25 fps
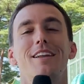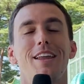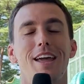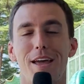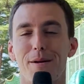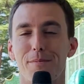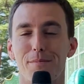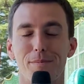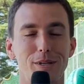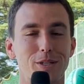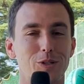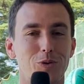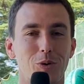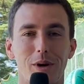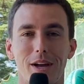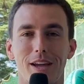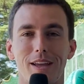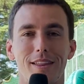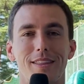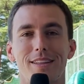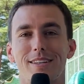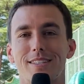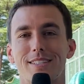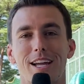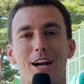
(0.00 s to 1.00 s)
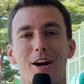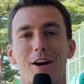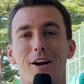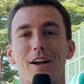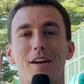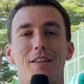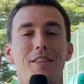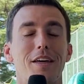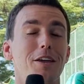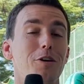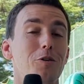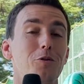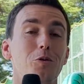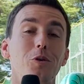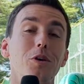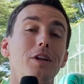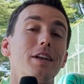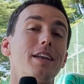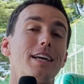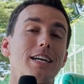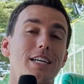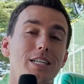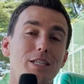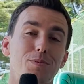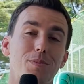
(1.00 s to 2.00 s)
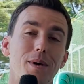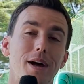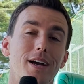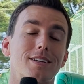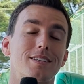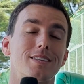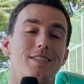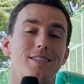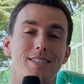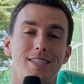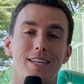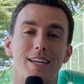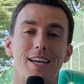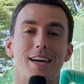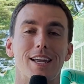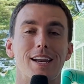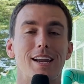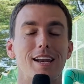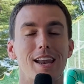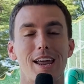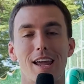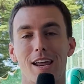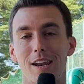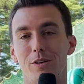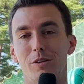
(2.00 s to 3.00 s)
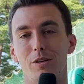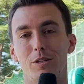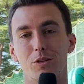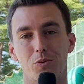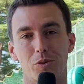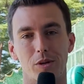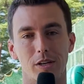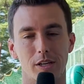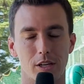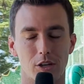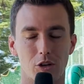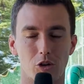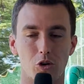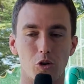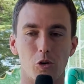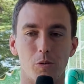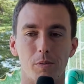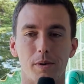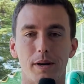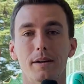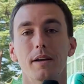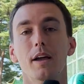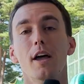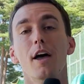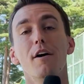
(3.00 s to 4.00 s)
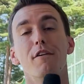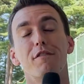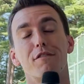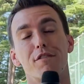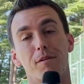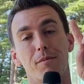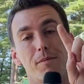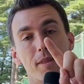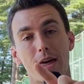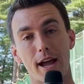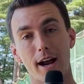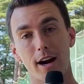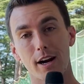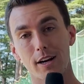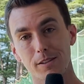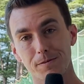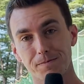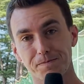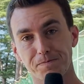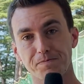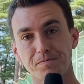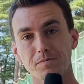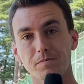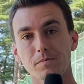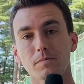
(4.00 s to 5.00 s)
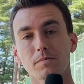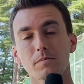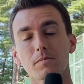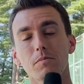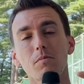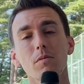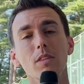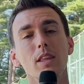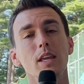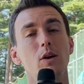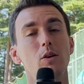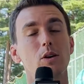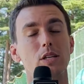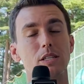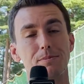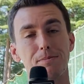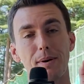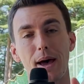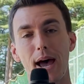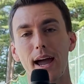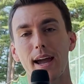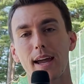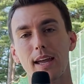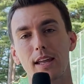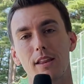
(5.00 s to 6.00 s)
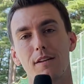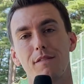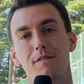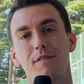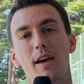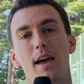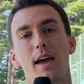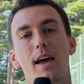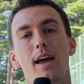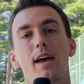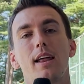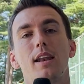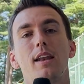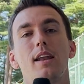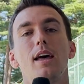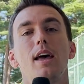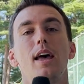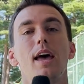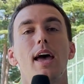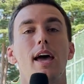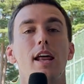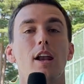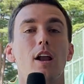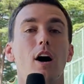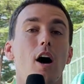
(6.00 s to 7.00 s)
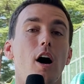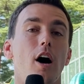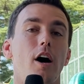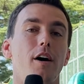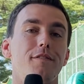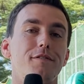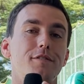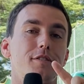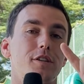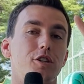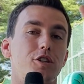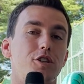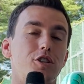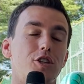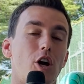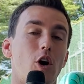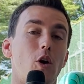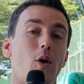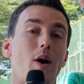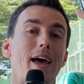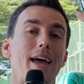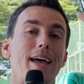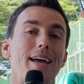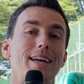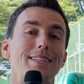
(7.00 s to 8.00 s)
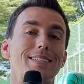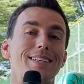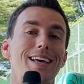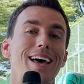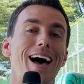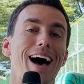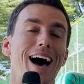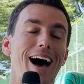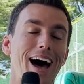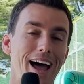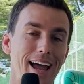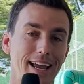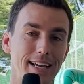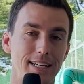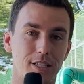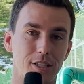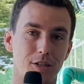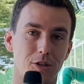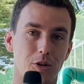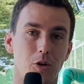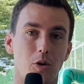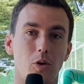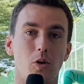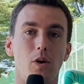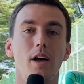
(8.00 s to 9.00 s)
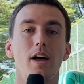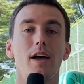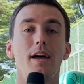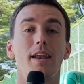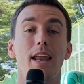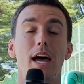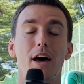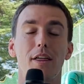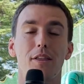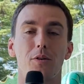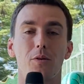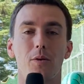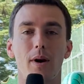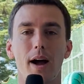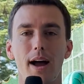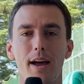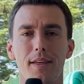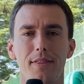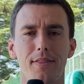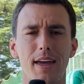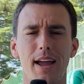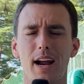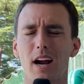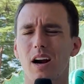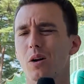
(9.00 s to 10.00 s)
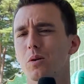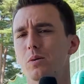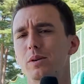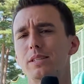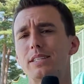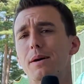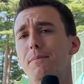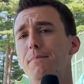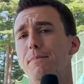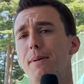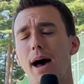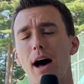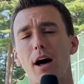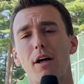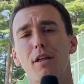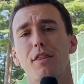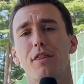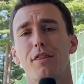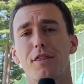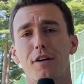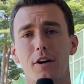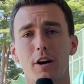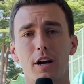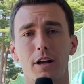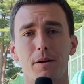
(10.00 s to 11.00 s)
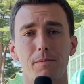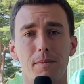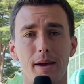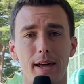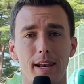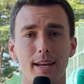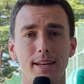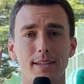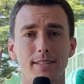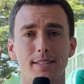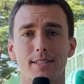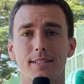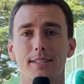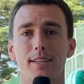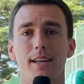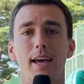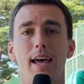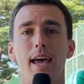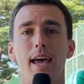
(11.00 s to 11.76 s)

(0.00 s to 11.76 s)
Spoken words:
in between this area that you wouldn't expect to see it. And it was really cool. But from there, it was back in the van and off to Shohei's high school. Now, the ride there was about 30 minutes,